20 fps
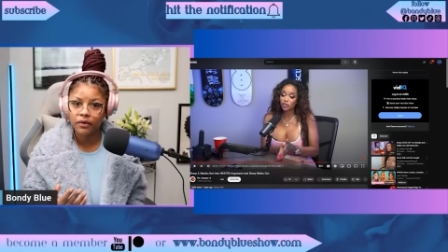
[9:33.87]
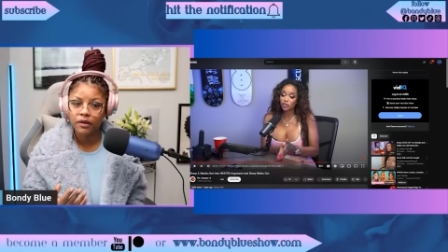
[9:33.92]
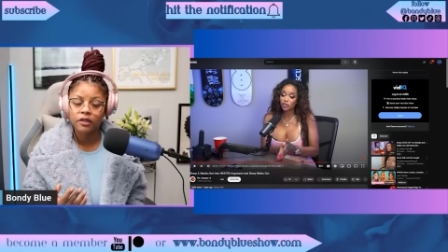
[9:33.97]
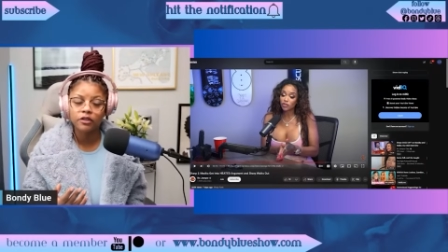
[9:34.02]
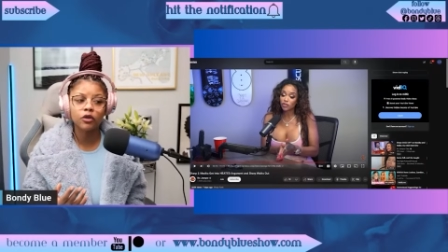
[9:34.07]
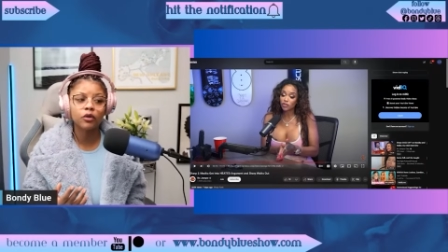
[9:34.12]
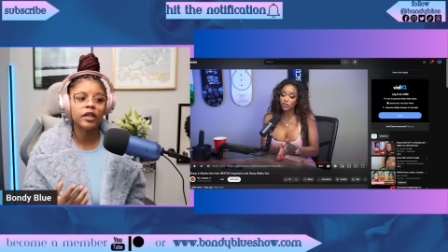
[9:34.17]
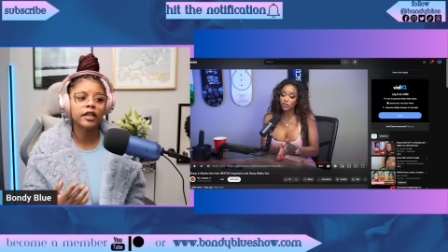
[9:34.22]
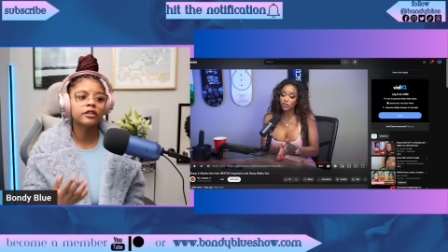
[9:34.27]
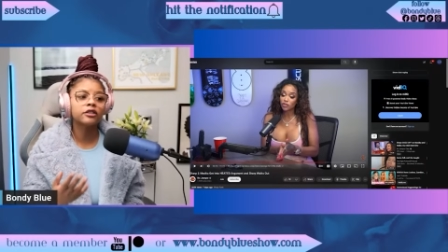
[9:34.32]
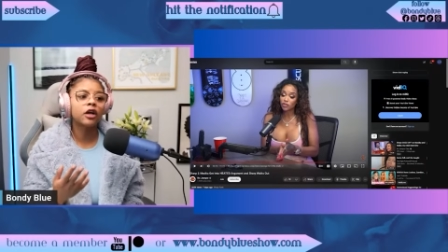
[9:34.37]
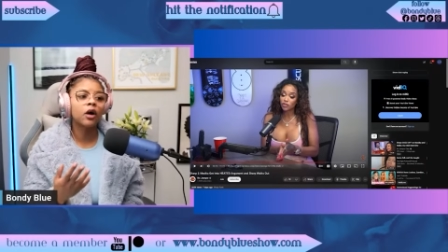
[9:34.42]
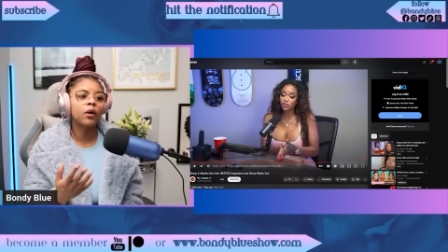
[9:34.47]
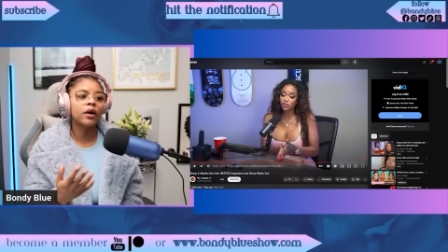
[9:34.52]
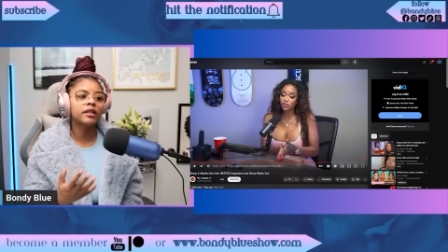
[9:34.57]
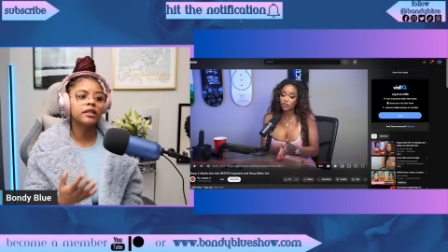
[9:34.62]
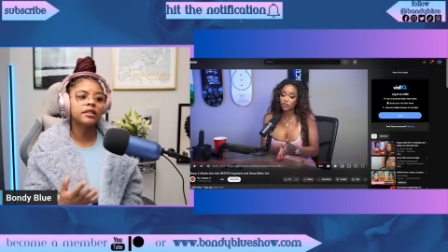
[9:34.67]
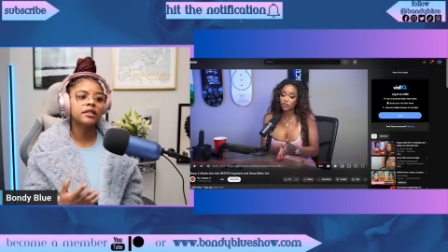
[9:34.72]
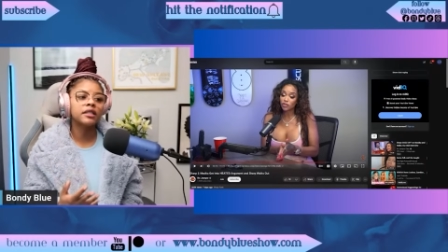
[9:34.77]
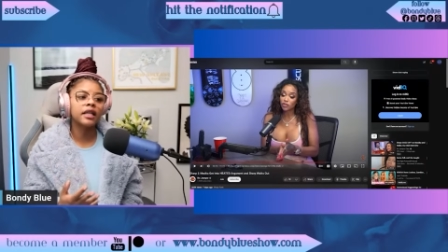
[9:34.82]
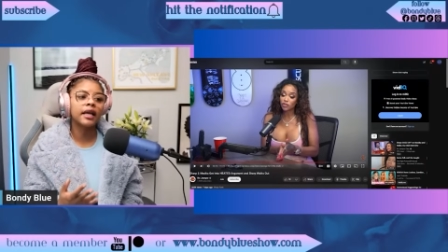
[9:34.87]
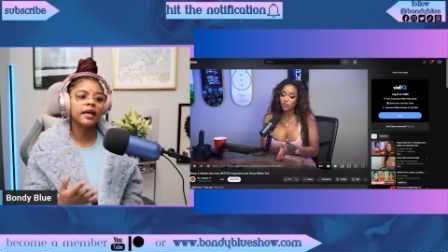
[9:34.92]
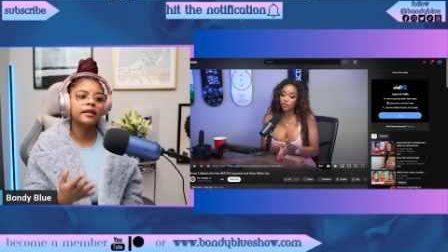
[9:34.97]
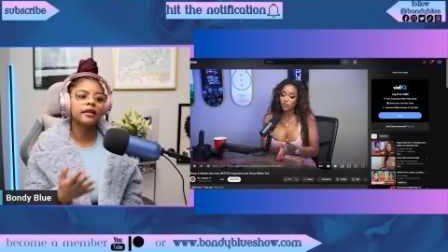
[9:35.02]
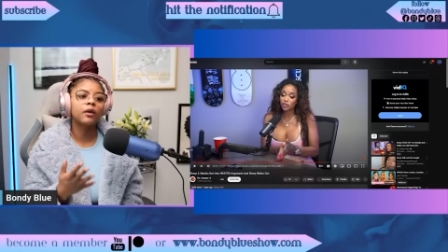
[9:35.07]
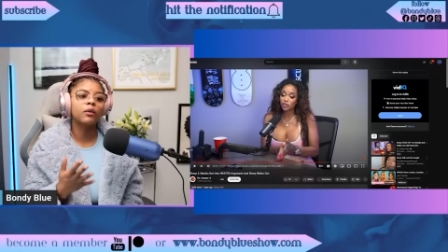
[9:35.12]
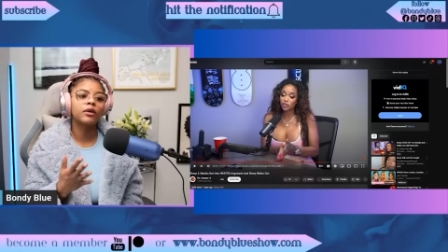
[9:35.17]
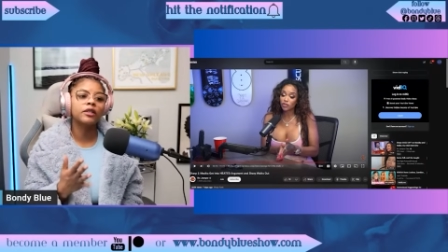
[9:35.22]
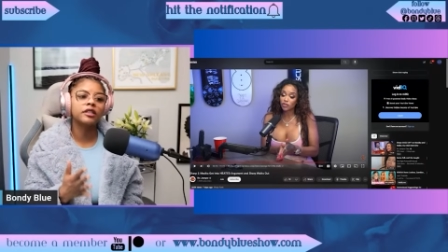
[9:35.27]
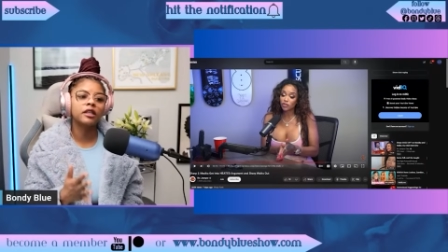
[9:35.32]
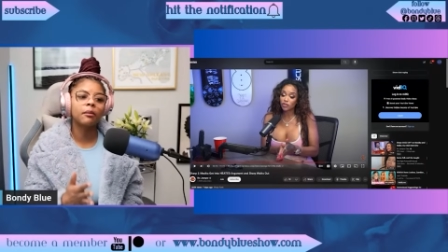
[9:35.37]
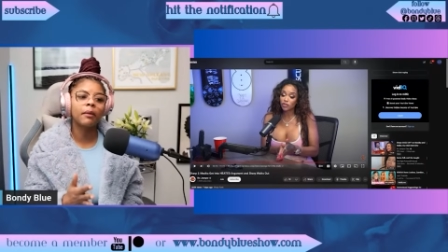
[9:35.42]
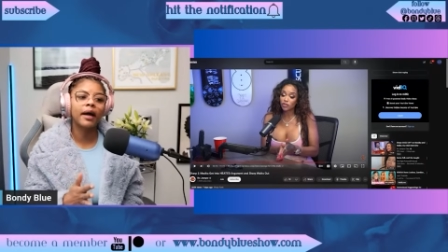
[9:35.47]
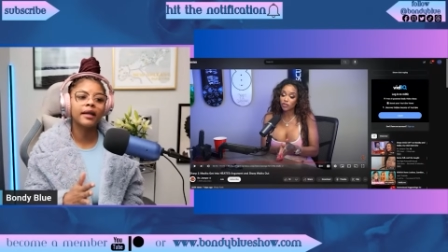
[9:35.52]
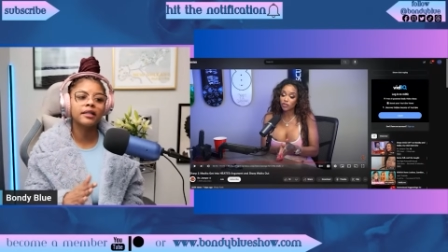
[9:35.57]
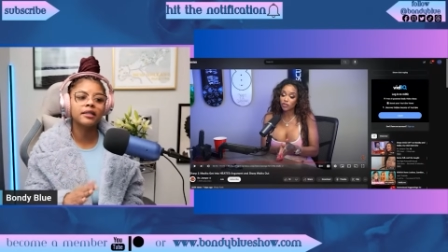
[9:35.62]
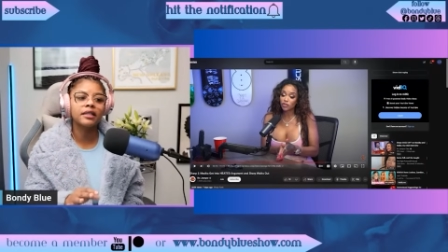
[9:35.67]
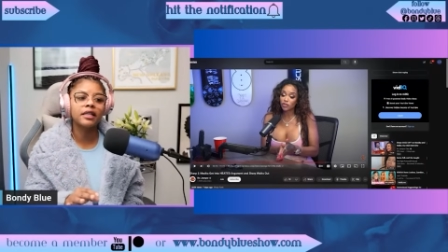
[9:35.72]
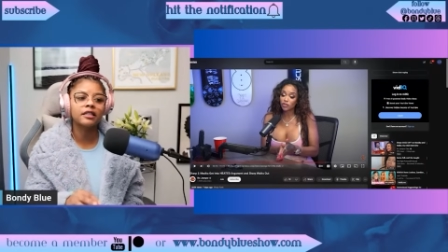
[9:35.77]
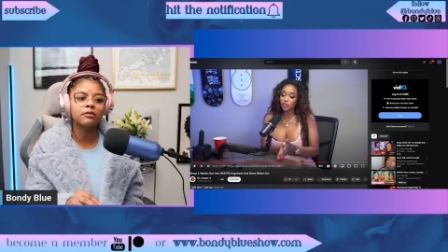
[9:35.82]
So they don't understand that when
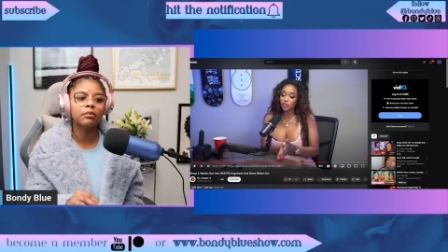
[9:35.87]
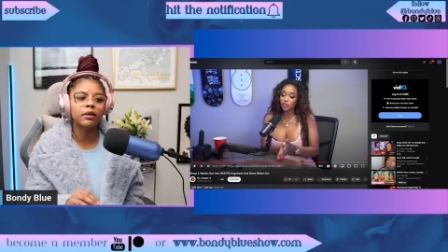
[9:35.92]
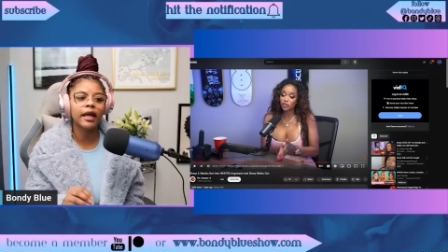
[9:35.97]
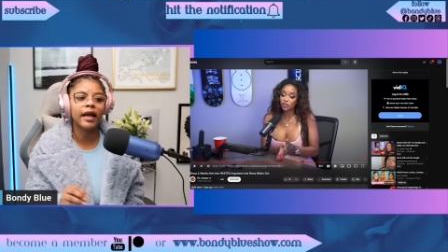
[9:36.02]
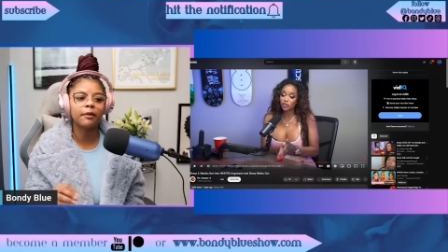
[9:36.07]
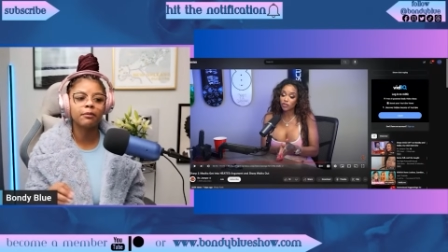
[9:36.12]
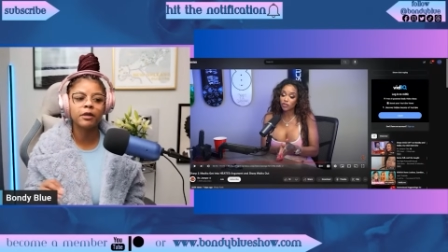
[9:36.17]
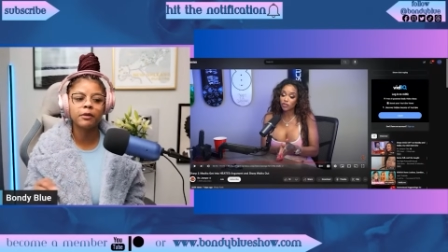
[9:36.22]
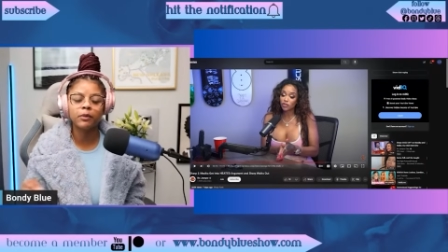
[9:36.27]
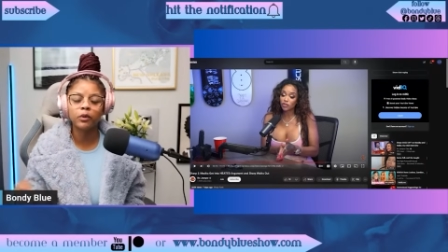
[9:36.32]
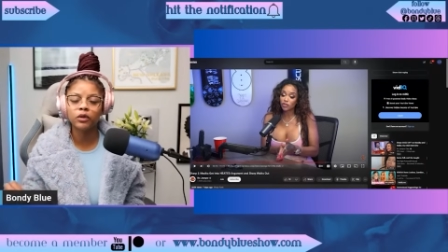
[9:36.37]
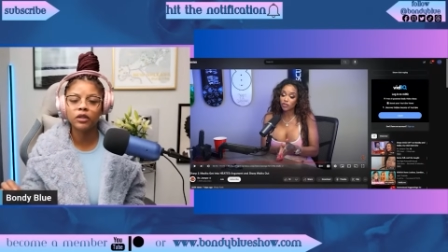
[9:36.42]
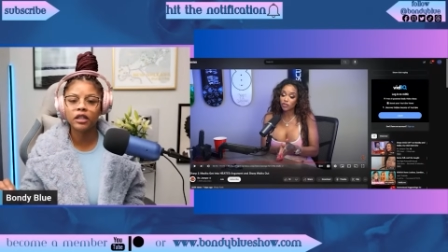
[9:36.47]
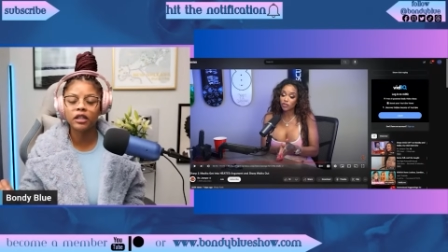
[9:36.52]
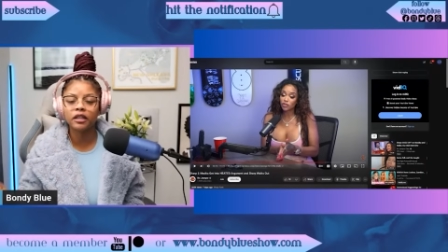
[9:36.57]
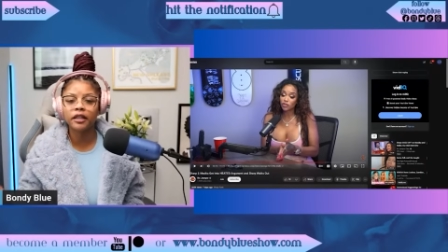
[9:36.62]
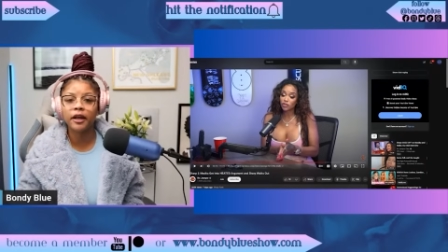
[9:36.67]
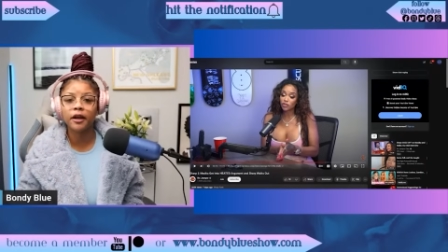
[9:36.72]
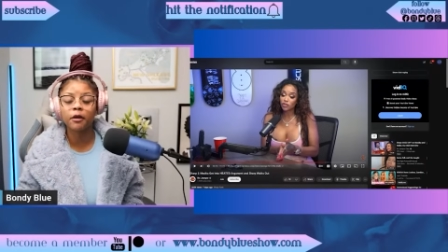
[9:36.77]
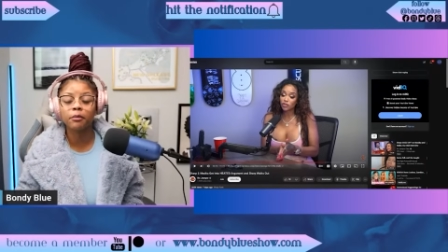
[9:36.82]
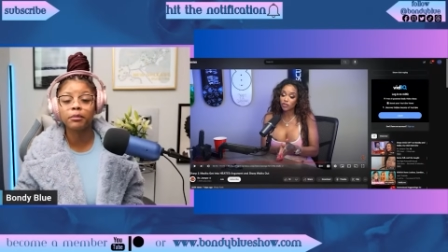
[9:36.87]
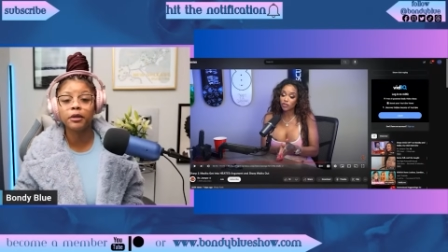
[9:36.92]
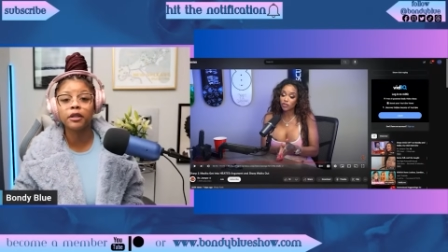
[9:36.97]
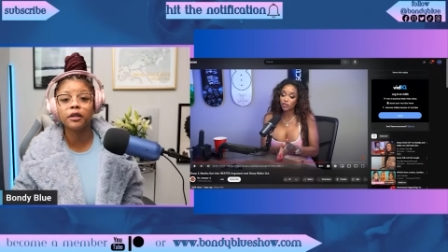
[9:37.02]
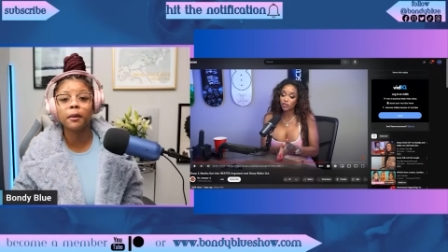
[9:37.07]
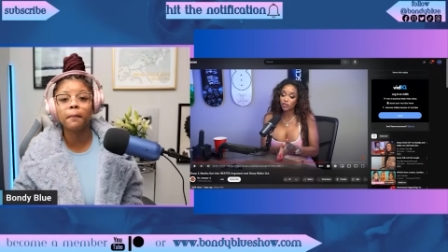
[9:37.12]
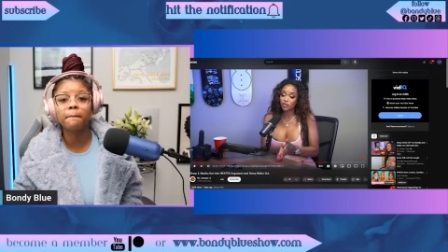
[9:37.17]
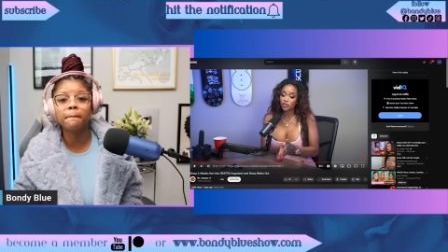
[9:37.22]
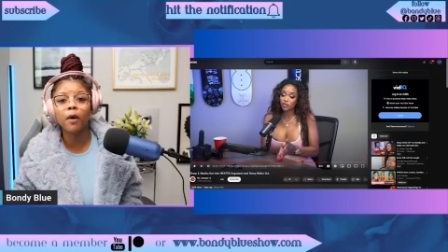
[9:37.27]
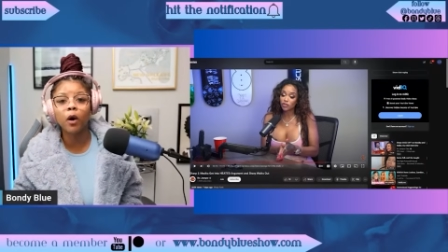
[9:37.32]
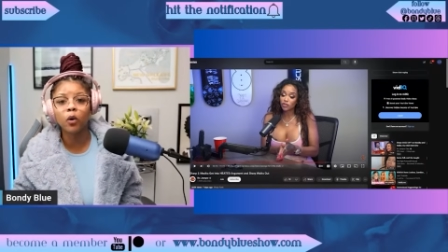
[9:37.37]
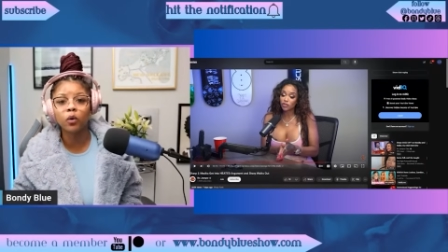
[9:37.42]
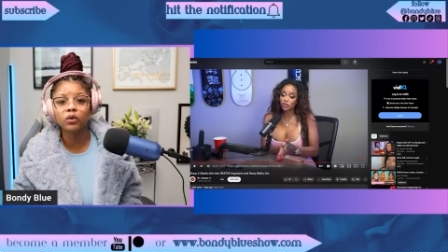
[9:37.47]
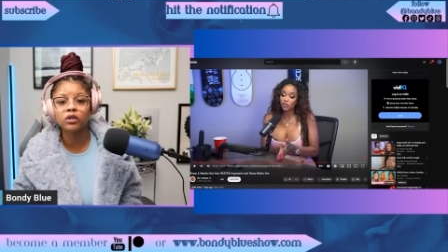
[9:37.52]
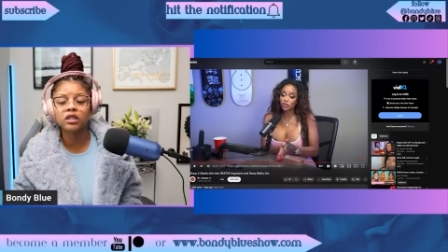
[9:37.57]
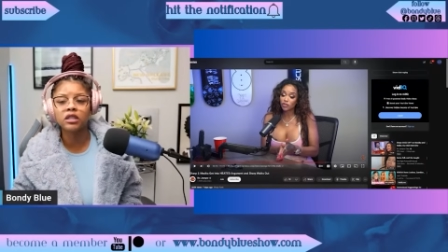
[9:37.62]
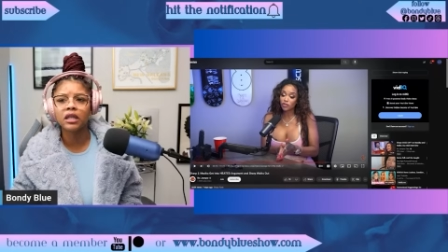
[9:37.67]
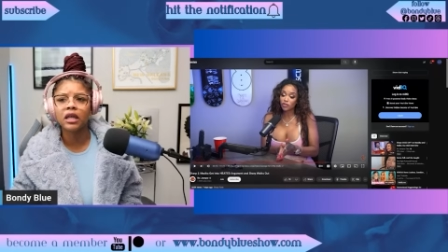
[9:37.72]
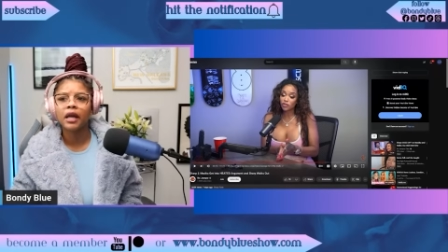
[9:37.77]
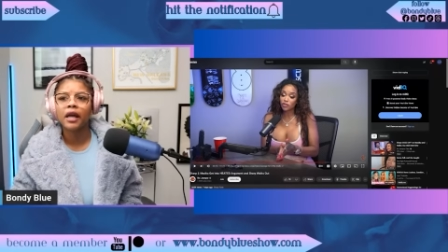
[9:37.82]
somebody says black people need therapy the
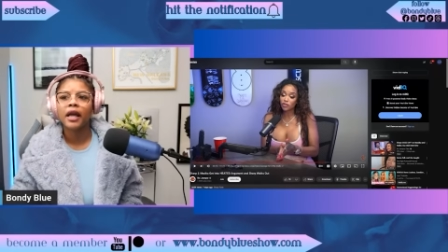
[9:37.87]
most,